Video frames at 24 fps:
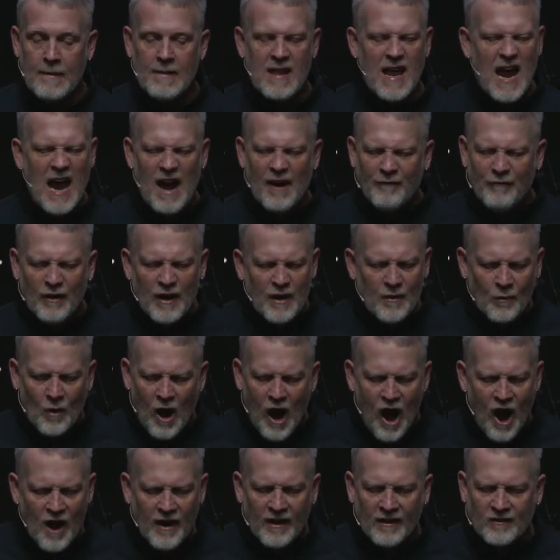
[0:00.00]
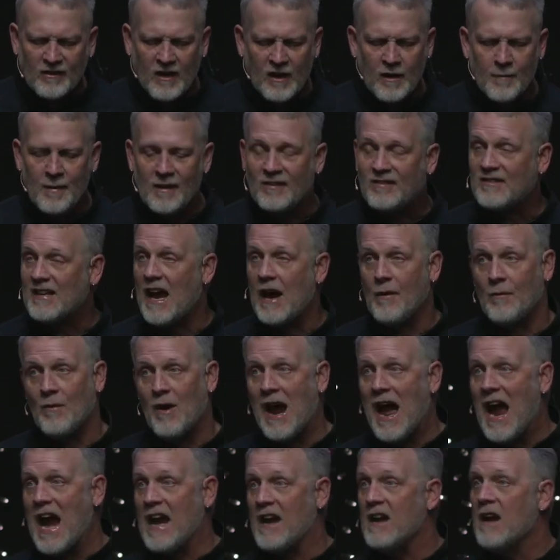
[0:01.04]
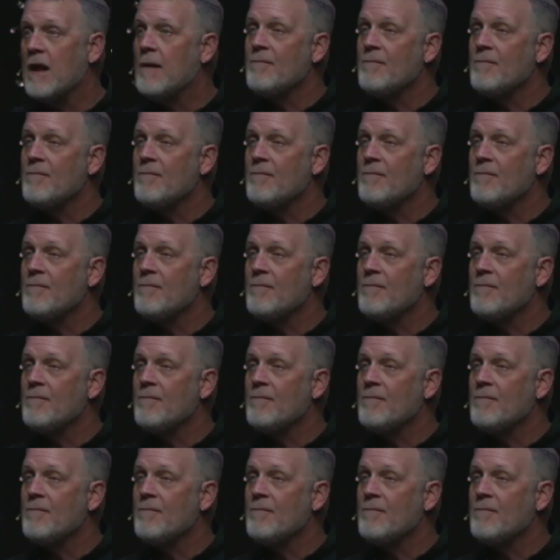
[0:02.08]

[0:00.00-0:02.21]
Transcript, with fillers: Every wrong is going to be set right,